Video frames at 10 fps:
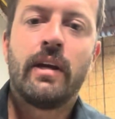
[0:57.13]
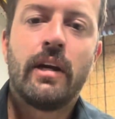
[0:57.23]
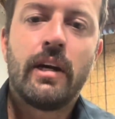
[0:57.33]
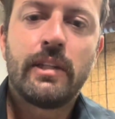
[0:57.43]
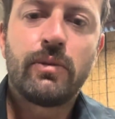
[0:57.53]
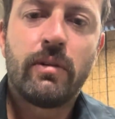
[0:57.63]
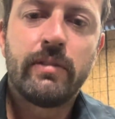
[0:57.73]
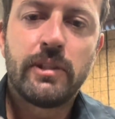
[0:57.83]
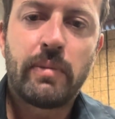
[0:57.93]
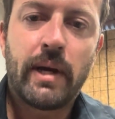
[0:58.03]
a
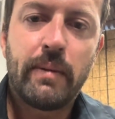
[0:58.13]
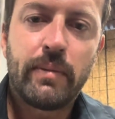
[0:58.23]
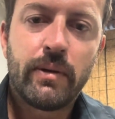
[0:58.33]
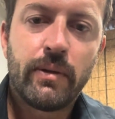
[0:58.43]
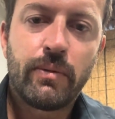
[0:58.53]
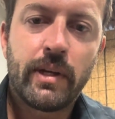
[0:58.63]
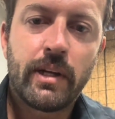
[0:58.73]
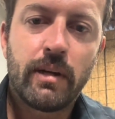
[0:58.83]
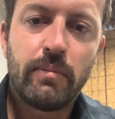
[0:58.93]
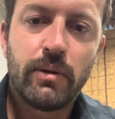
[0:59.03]
12-inch pipe,
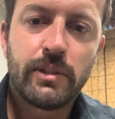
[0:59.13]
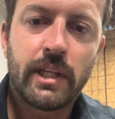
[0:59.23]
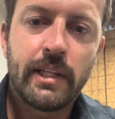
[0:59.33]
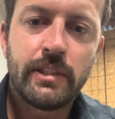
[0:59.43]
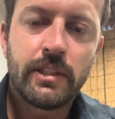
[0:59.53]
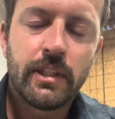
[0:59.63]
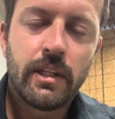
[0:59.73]
threaded on both sides.